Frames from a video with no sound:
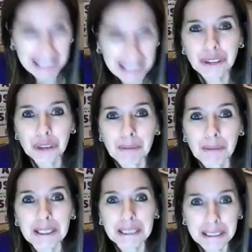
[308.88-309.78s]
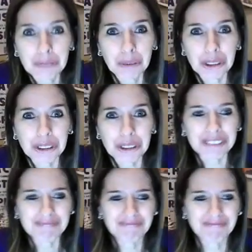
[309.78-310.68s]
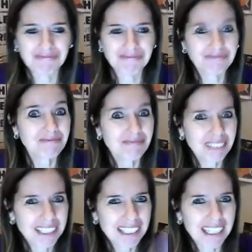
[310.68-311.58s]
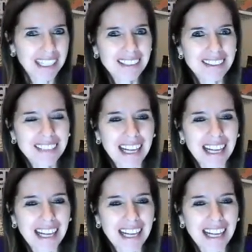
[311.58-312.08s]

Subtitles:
are spelled in these words? Getting a little